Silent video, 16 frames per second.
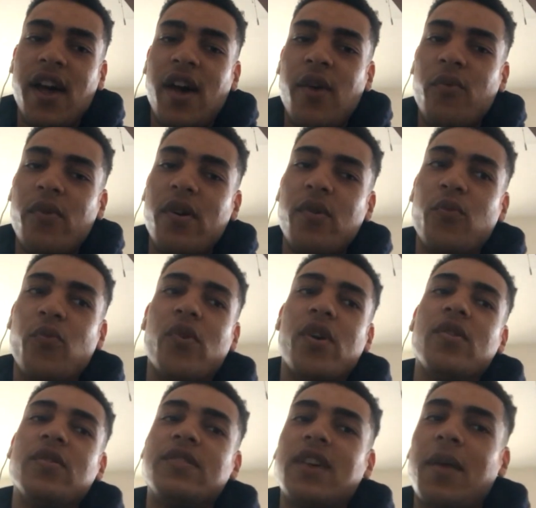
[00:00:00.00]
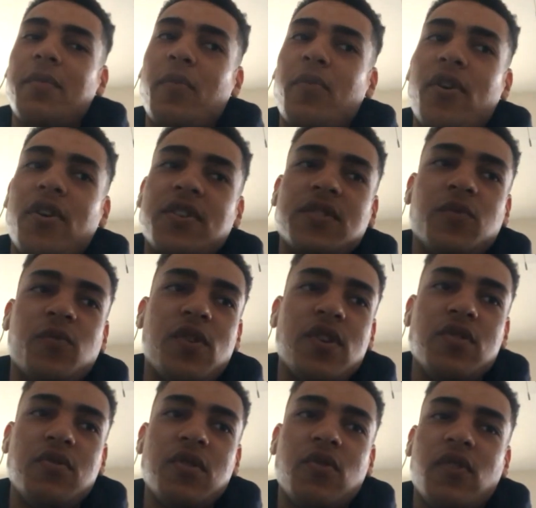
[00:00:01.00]
what what type of person were
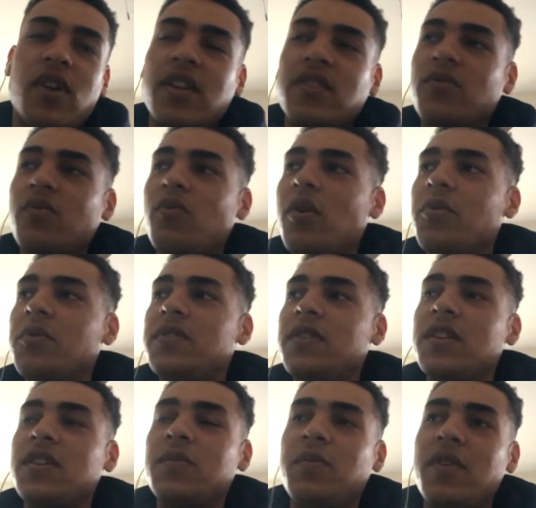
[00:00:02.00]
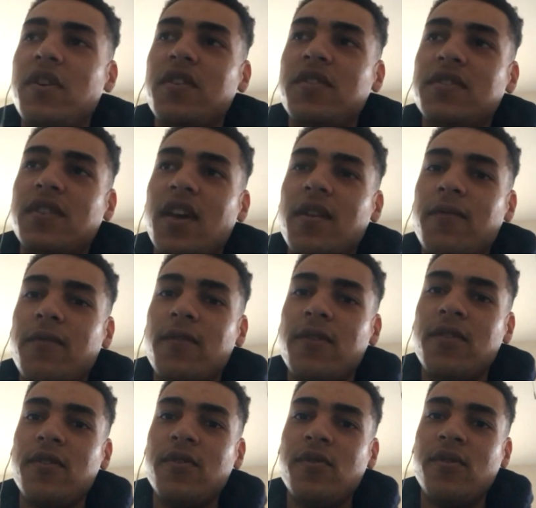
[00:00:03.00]
you in grade school? What was the experience like for
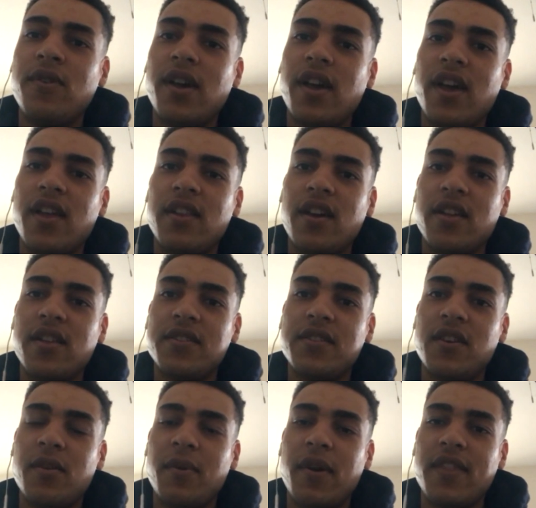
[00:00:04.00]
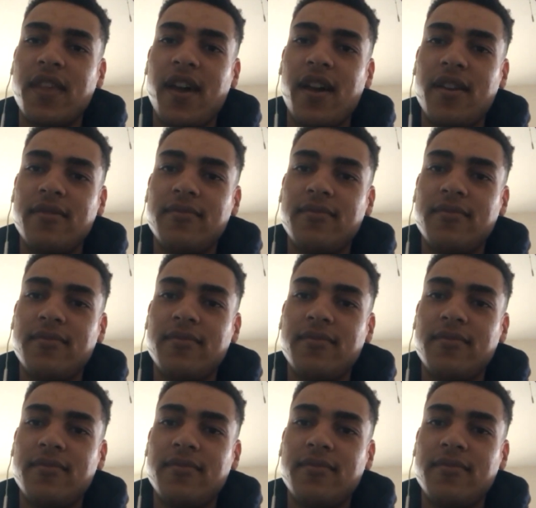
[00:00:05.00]
you? And uh, let's hear about that.